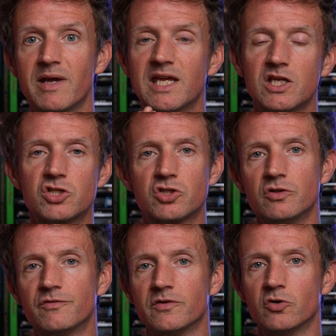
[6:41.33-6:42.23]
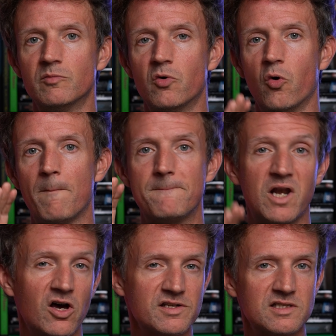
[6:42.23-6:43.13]
making the shoe feel more
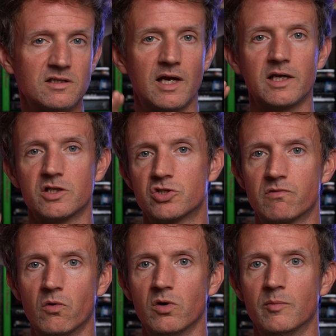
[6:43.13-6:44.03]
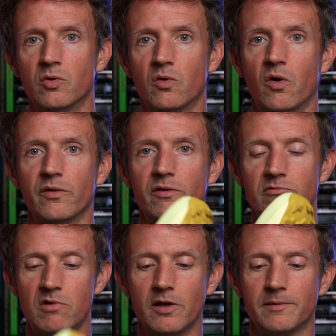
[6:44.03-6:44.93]
planted and controllable on the
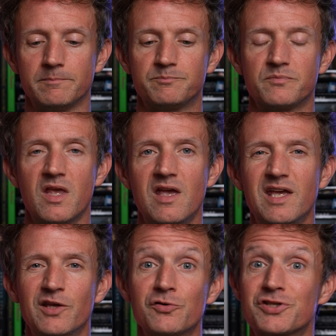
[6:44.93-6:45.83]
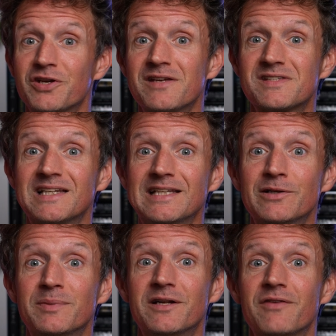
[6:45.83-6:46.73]
run. It also gives a little
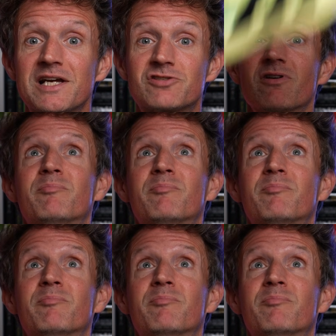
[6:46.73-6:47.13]
bit of extra